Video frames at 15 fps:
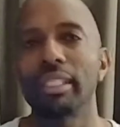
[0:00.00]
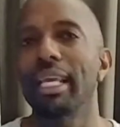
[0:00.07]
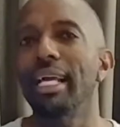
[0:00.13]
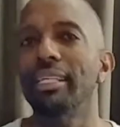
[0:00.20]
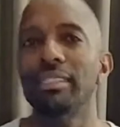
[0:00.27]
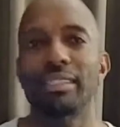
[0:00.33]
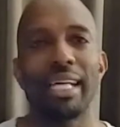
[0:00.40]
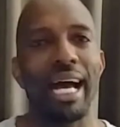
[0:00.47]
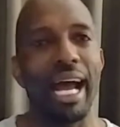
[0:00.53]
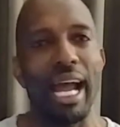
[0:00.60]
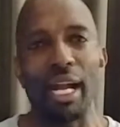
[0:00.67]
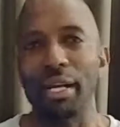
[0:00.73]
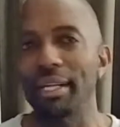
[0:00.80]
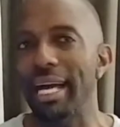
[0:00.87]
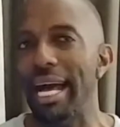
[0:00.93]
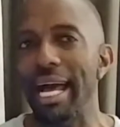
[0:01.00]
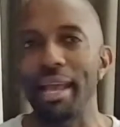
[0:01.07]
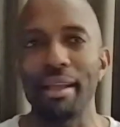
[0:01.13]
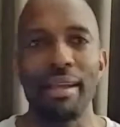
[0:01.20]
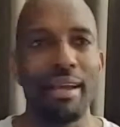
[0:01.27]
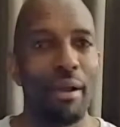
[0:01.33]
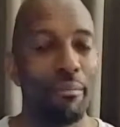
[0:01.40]
Yes, I iron.
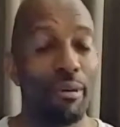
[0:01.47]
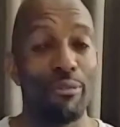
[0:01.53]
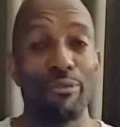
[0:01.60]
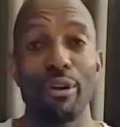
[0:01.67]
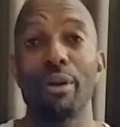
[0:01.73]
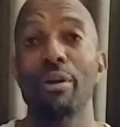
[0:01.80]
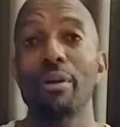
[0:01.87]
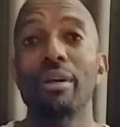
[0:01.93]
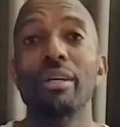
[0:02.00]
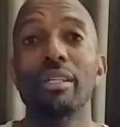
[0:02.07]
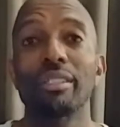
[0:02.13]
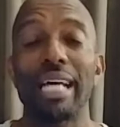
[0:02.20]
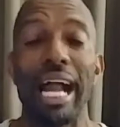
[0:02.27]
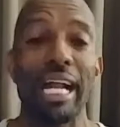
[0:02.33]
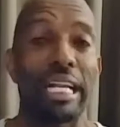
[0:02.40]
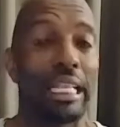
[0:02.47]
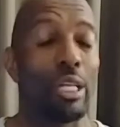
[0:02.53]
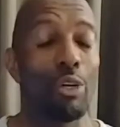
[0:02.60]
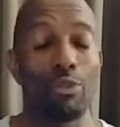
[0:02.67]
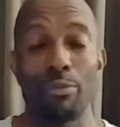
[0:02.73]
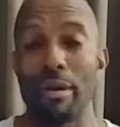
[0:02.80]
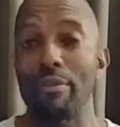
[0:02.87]
I prefer to iron the
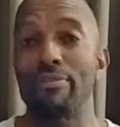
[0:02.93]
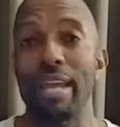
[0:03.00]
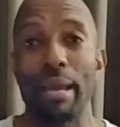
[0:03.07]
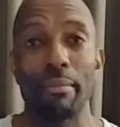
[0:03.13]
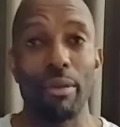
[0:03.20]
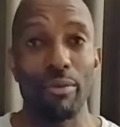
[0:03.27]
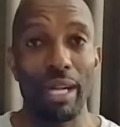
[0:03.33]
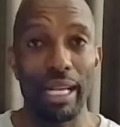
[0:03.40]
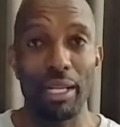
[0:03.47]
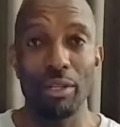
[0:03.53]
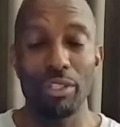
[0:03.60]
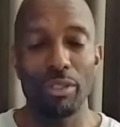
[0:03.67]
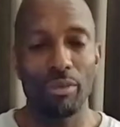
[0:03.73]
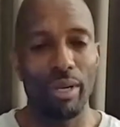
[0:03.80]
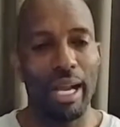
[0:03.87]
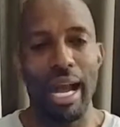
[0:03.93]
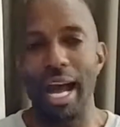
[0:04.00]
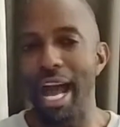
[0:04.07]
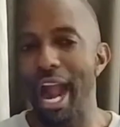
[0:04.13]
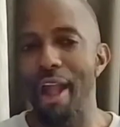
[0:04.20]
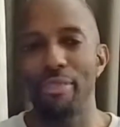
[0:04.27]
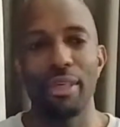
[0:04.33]
clothes for my family. We got to go somewhere,
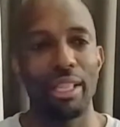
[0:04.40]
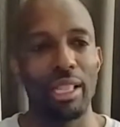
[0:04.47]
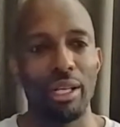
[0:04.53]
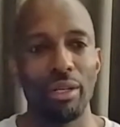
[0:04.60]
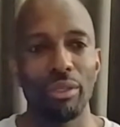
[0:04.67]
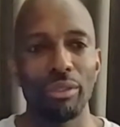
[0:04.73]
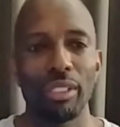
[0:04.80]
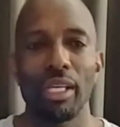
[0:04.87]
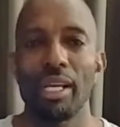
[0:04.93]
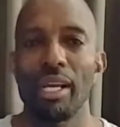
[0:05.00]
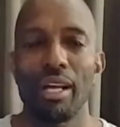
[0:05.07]
I iron the clothes.